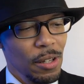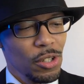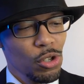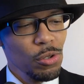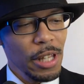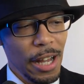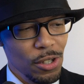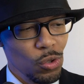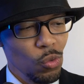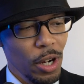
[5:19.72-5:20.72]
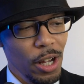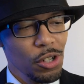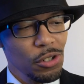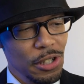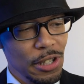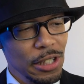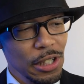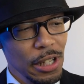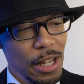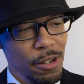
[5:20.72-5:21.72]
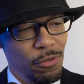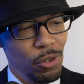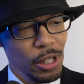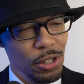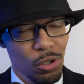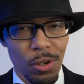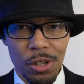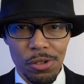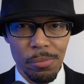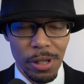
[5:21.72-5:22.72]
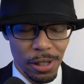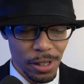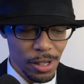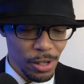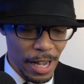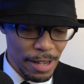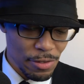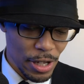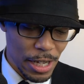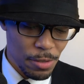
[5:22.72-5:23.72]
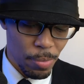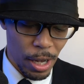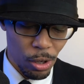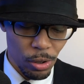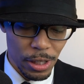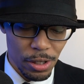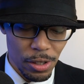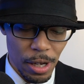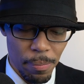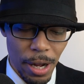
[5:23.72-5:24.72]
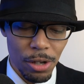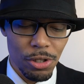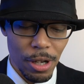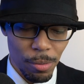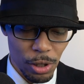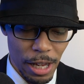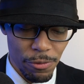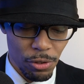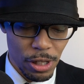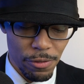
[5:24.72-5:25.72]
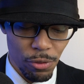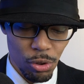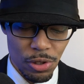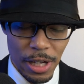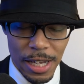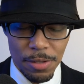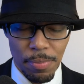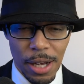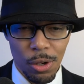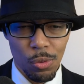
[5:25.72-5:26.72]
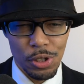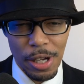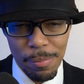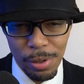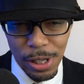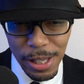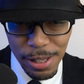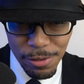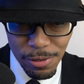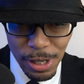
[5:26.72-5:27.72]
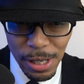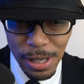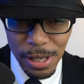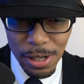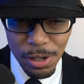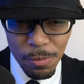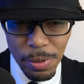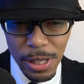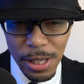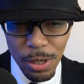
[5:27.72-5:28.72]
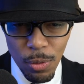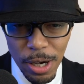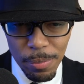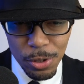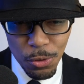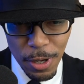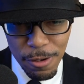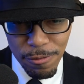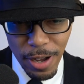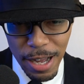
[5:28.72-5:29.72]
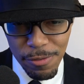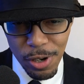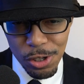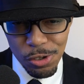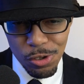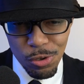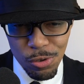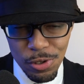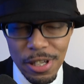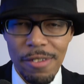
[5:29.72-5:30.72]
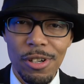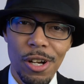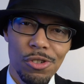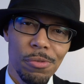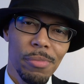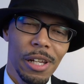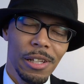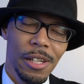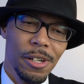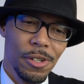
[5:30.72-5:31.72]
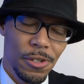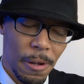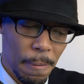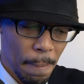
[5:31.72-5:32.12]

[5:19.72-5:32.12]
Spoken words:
2,160 yen for the 200 milliliter half-size bottle, and about double that for the full-size bottle, which I believe could be anywhere between 500 to 700 milliliters.